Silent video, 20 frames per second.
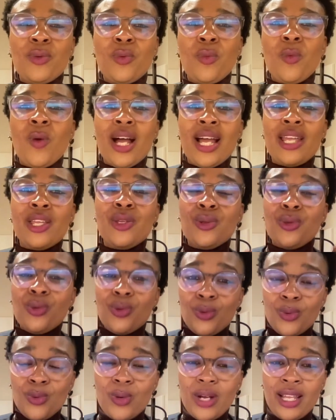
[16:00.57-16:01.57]
why
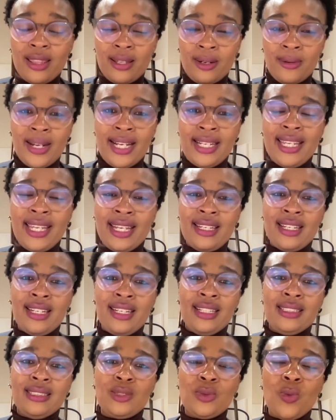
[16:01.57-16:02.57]
you are the right
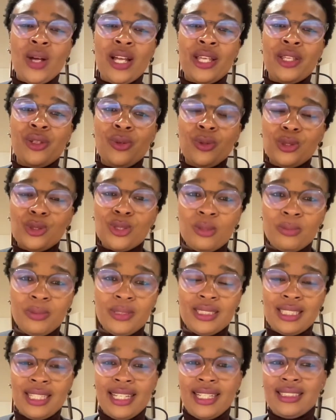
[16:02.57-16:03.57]
candidate, why you should be
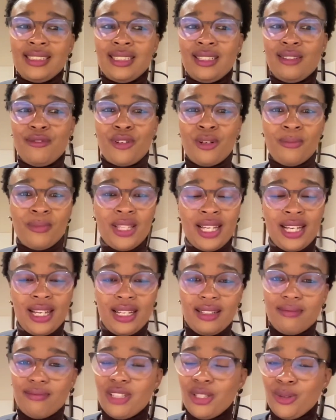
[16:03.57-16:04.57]
selected from
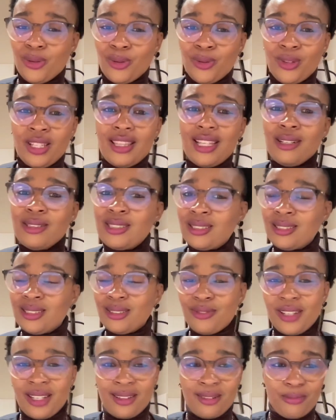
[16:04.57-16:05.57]
the thousands
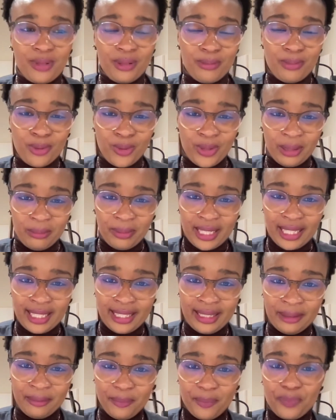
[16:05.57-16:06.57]
of other people who are
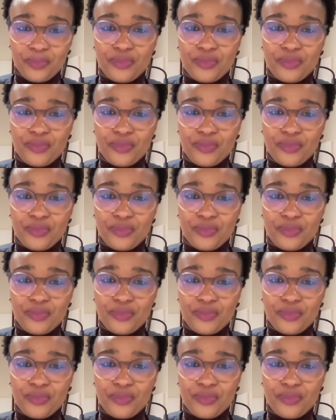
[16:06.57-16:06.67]
applying.